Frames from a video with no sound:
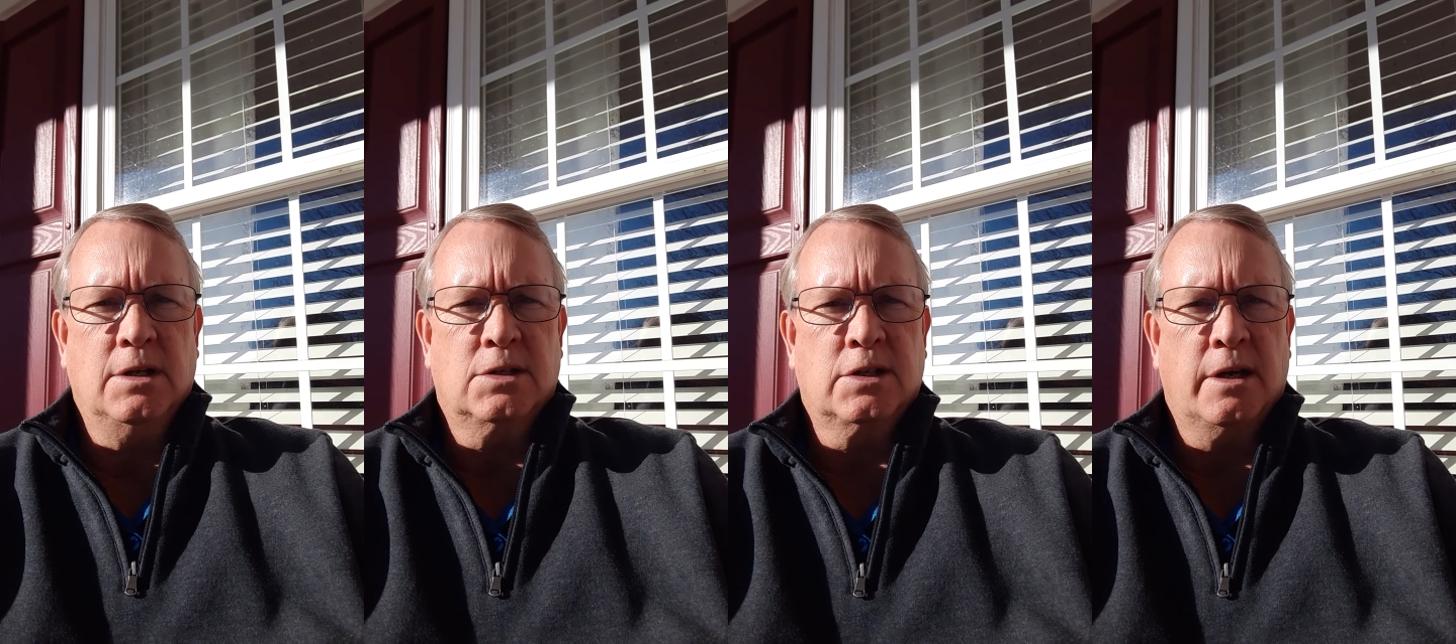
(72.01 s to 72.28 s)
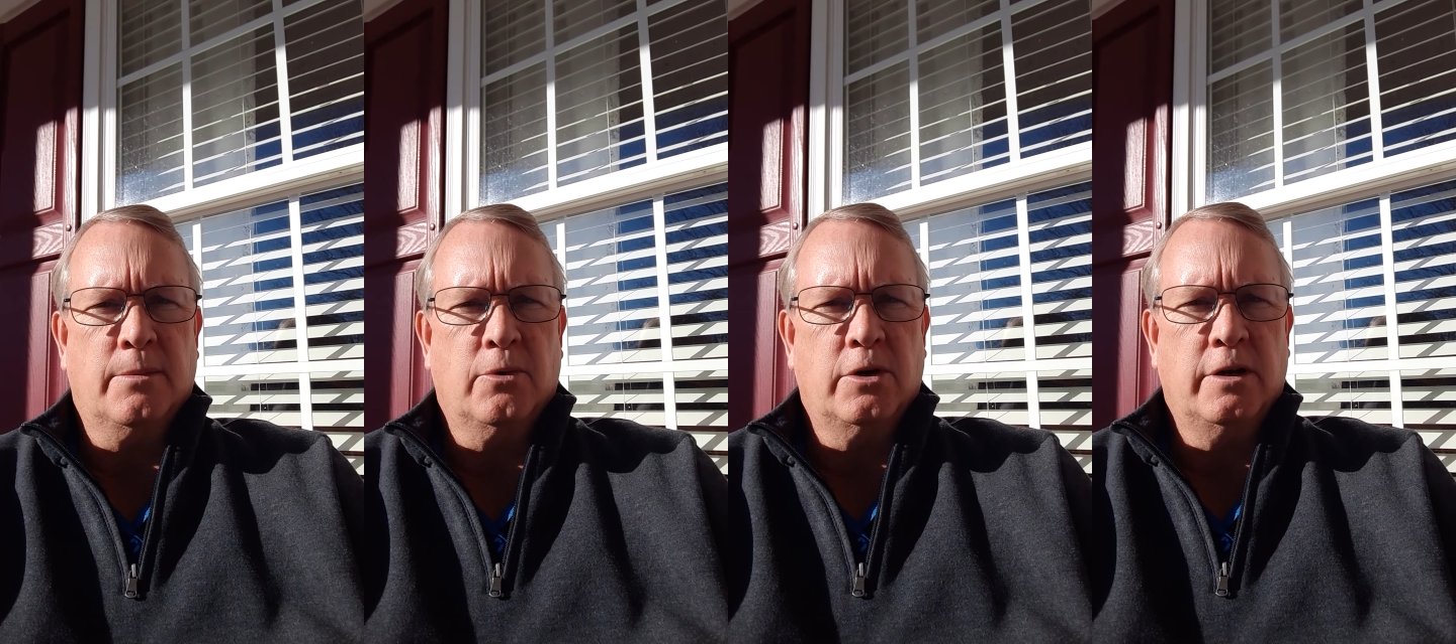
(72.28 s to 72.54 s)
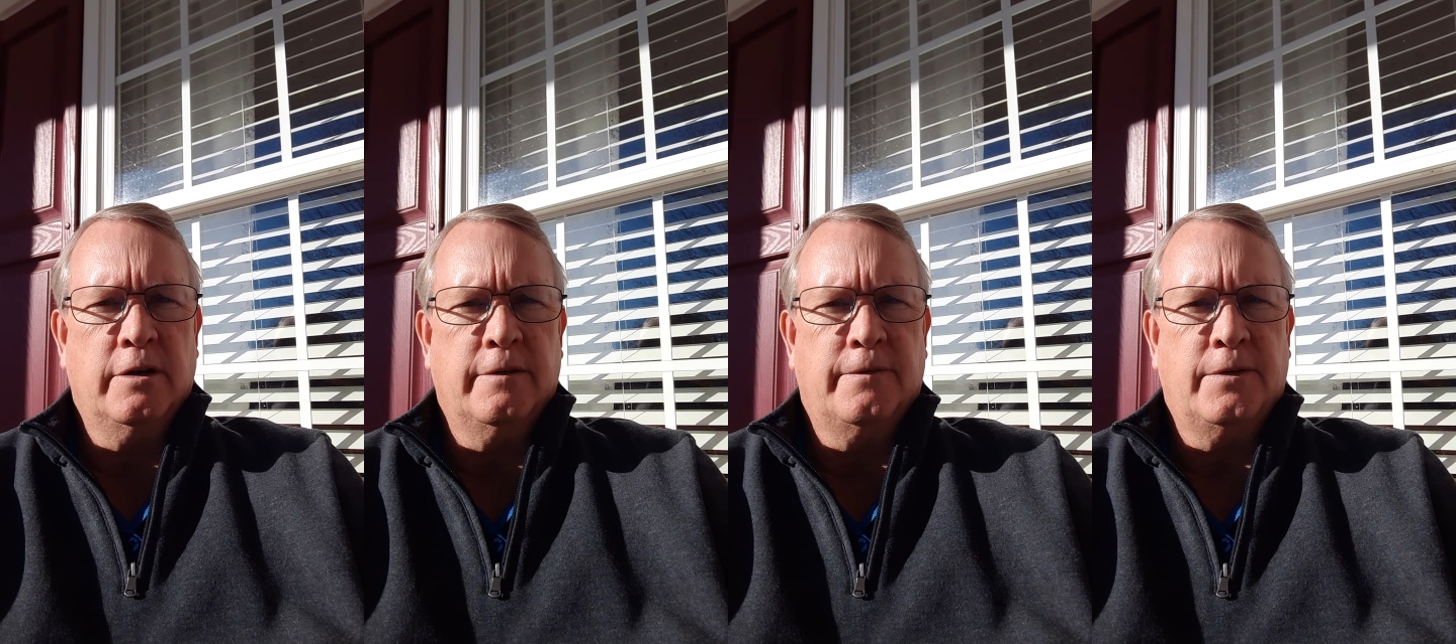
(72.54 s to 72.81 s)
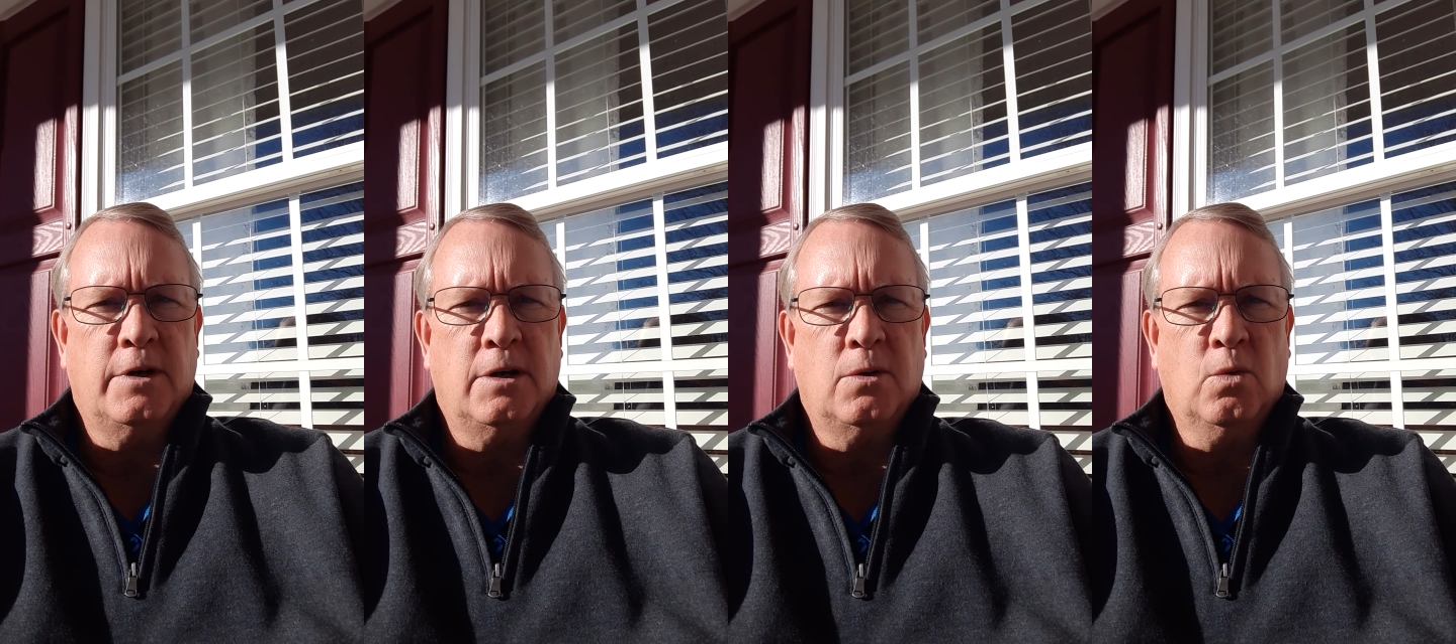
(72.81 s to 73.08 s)
summary of
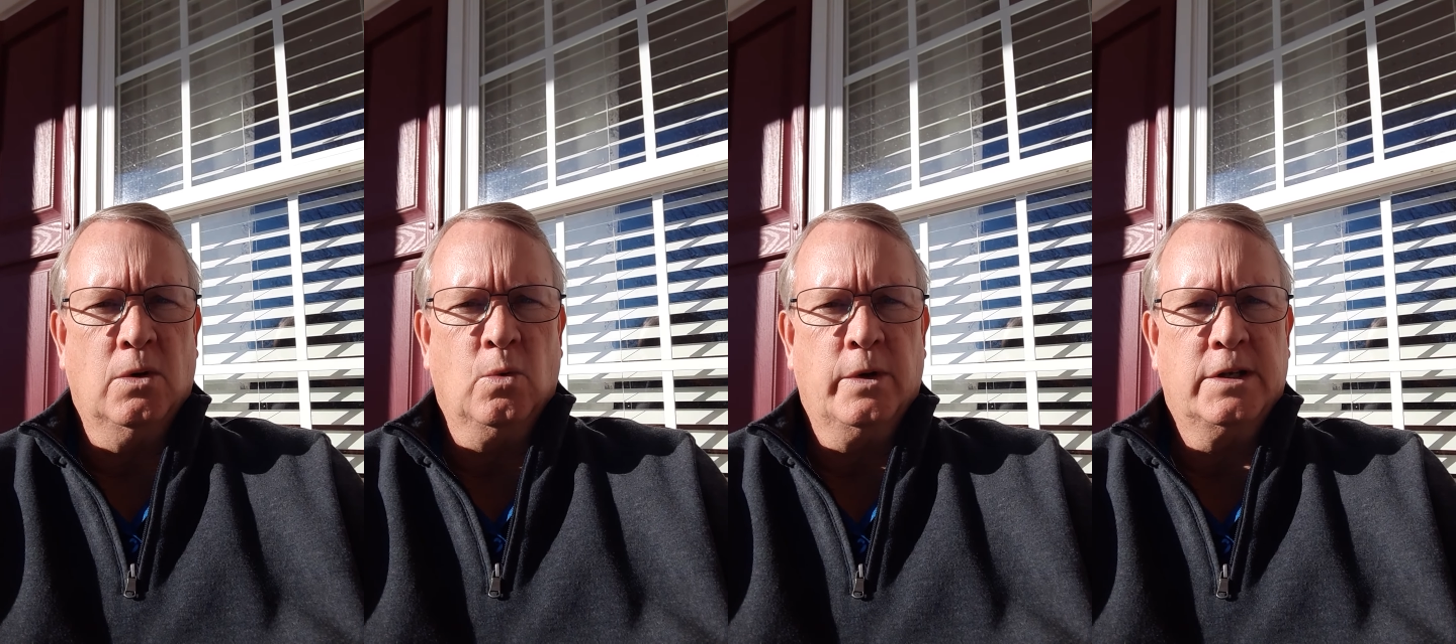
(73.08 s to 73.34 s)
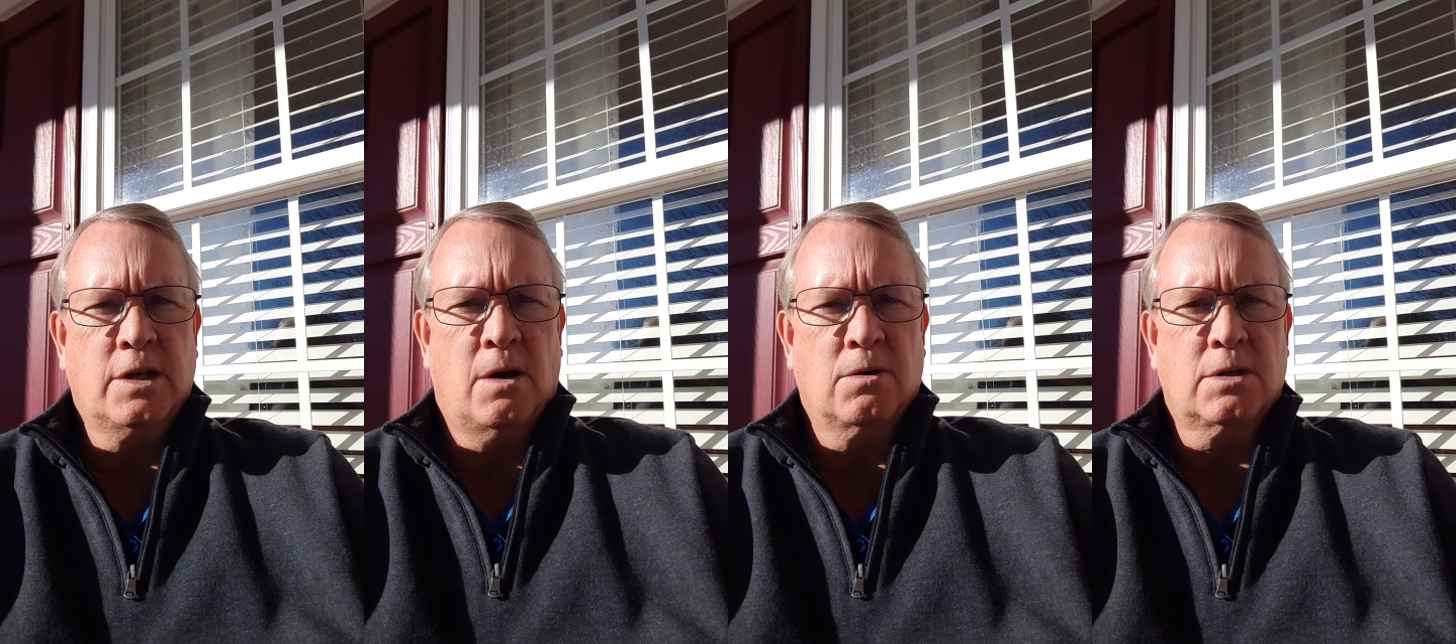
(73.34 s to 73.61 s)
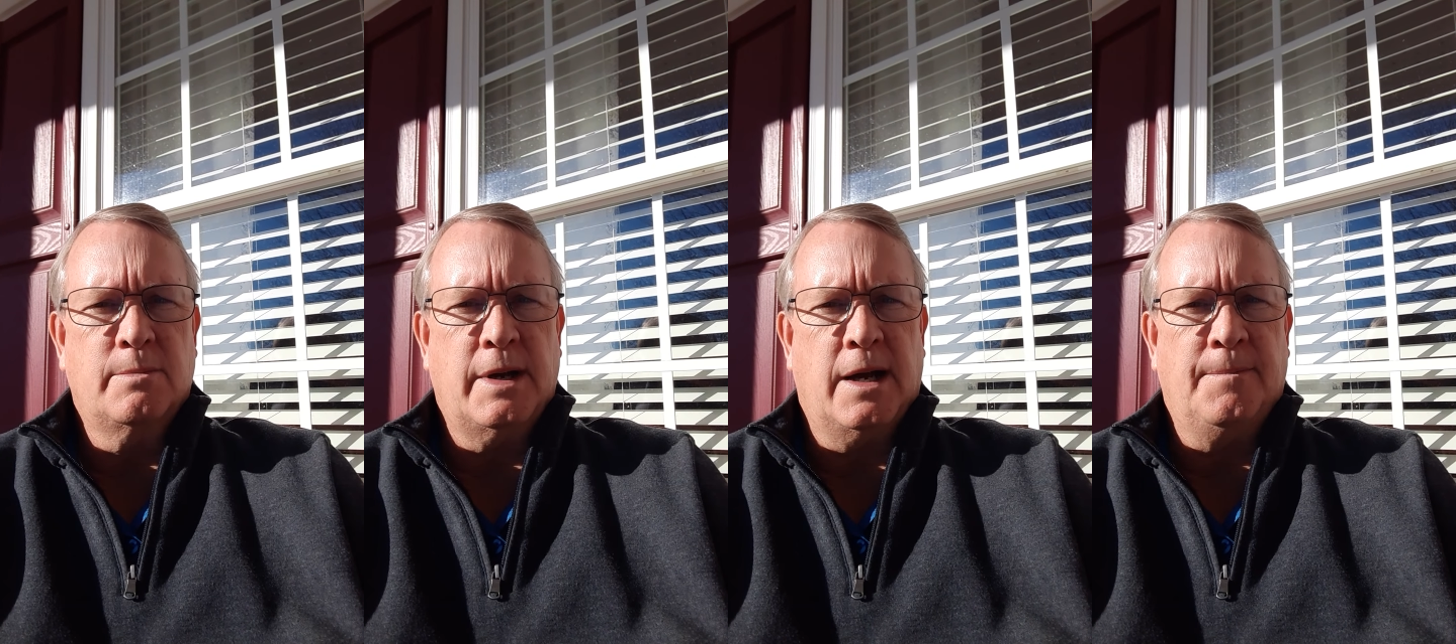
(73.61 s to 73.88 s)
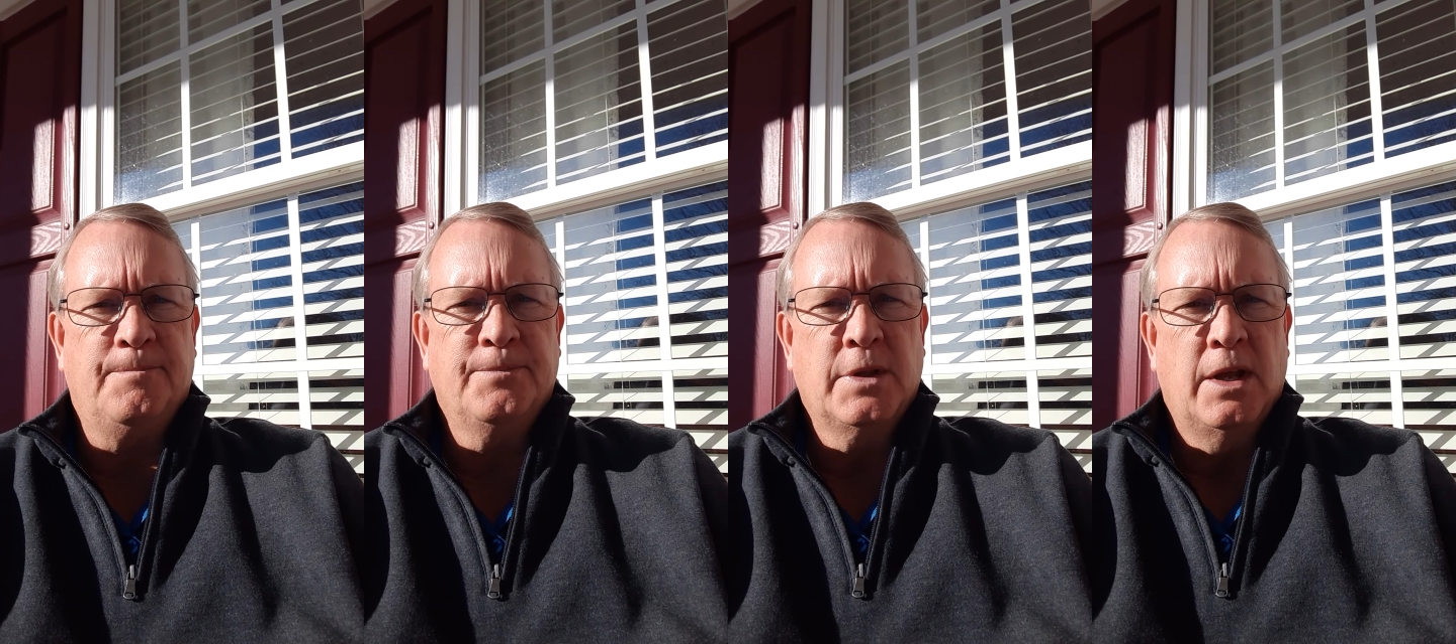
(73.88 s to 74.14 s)
what we talked about.